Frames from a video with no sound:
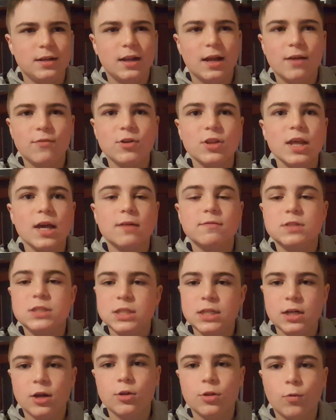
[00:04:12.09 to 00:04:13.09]
everything I've
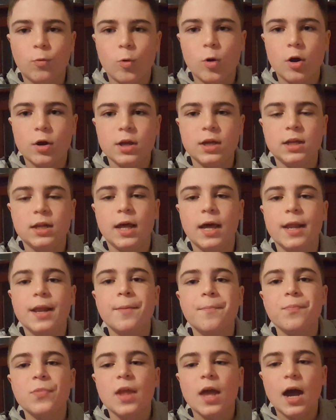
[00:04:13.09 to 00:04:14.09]
seen on The Walking Dead,
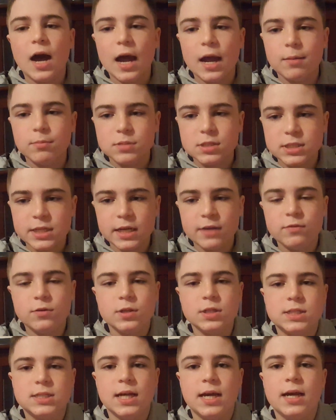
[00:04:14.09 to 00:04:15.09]
I am safe
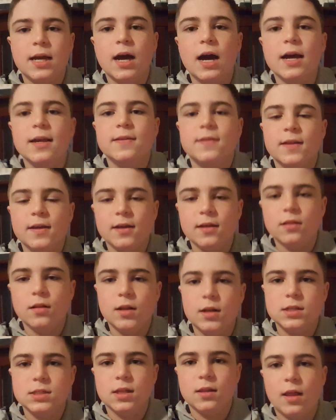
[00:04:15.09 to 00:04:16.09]
to say I think
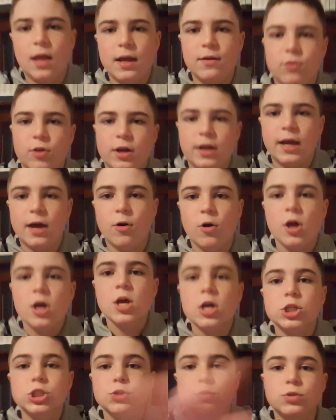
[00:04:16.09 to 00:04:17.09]
Glenn is alive right now.
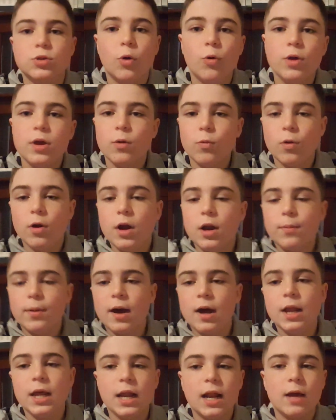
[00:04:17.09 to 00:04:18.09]
So don't get worried
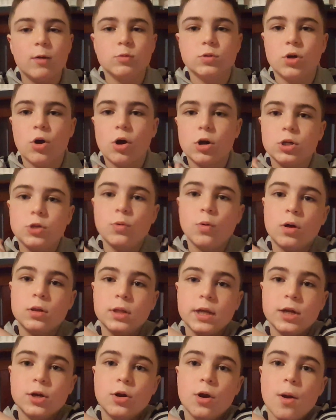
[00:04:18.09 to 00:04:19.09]
about it, and I will talk to you all
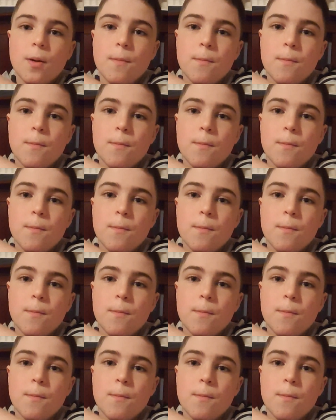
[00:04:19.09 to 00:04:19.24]
later.